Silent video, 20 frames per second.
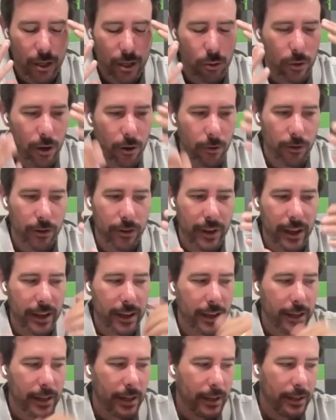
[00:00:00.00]
don't
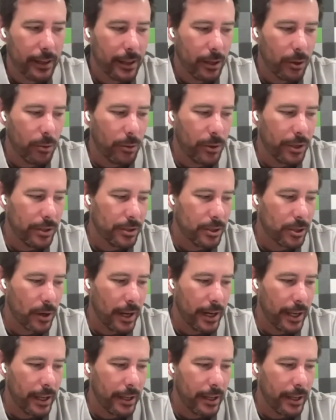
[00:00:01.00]
overthink it. I think we try